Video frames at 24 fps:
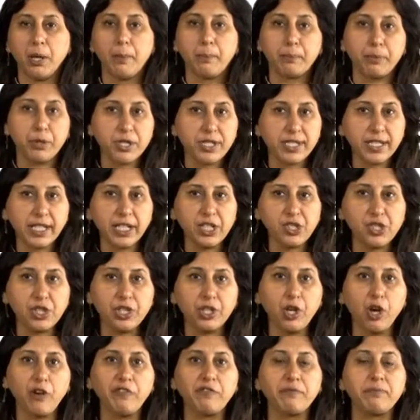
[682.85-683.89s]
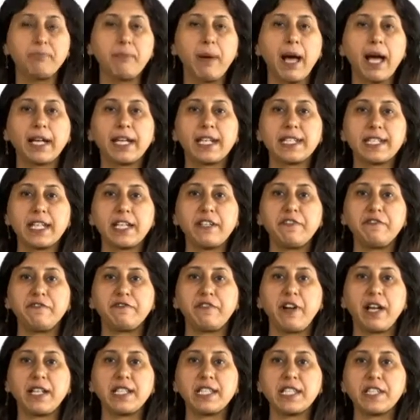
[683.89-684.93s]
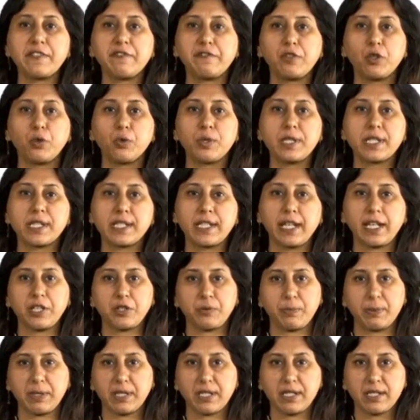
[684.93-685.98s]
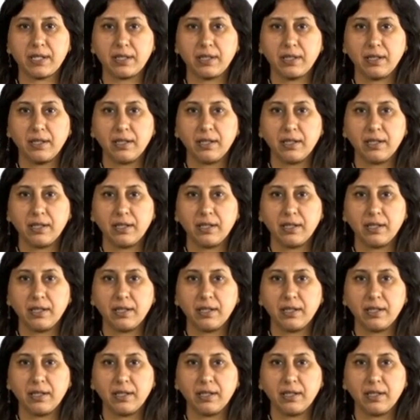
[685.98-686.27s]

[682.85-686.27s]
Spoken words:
Procedure of marketing funds flow statement.